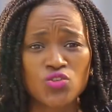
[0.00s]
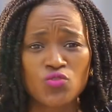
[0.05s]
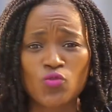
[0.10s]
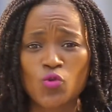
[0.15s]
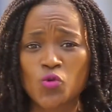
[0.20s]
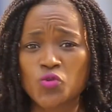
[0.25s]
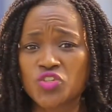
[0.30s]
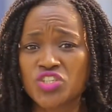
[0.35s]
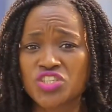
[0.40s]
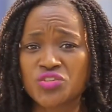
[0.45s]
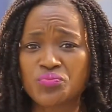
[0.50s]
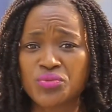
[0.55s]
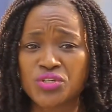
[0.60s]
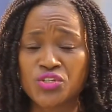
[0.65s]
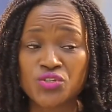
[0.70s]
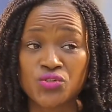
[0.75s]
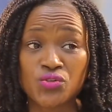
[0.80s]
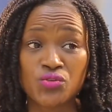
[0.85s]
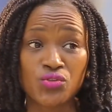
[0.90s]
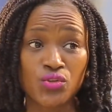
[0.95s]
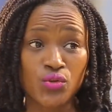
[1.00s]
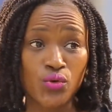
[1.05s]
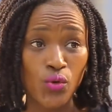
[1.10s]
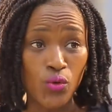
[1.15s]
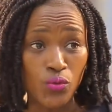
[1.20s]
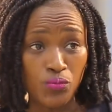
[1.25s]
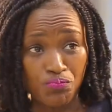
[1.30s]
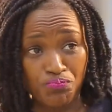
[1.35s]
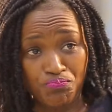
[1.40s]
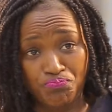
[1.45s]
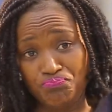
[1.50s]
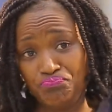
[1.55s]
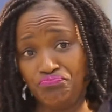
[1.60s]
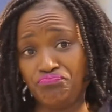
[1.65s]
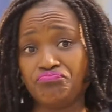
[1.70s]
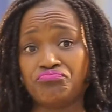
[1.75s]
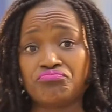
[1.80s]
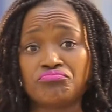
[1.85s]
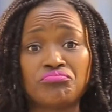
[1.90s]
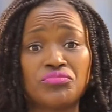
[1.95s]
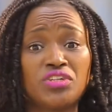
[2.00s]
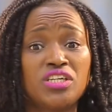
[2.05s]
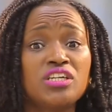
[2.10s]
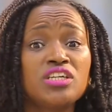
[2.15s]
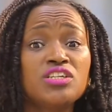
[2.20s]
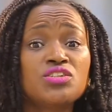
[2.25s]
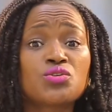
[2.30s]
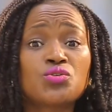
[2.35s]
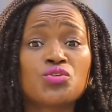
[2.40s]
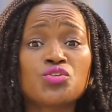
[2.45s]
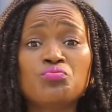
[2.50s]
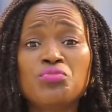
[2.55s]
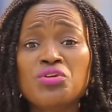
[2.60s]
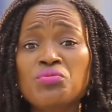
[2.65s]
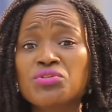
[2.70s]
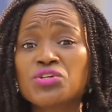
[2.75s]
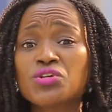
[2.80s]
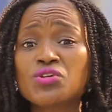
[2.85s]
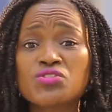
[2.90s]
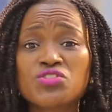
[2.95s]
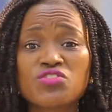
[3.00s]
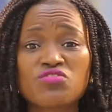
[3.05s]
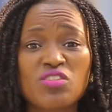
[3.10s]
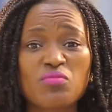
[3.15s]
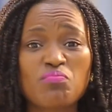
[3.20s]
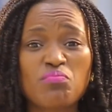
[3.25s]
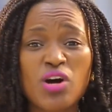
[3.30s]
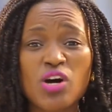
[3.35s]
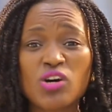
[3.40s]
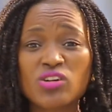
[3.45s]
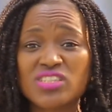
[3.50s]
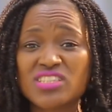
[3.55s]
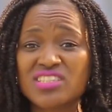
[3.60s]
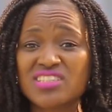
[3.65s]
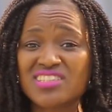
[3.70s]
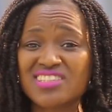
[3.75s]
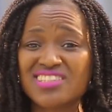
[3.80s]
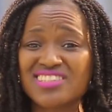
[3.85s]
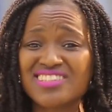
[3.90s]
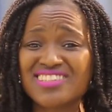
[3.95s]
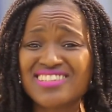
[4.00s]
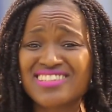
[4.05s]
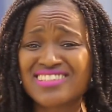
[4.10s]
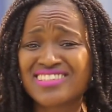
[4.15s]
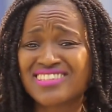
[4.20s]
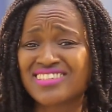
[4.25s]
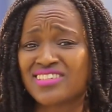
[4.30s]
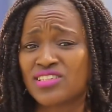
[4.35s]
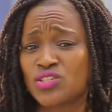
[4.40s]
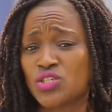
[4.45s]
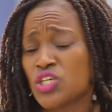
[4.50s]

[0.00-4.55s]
of constipation though? It could be because of a bowel disease.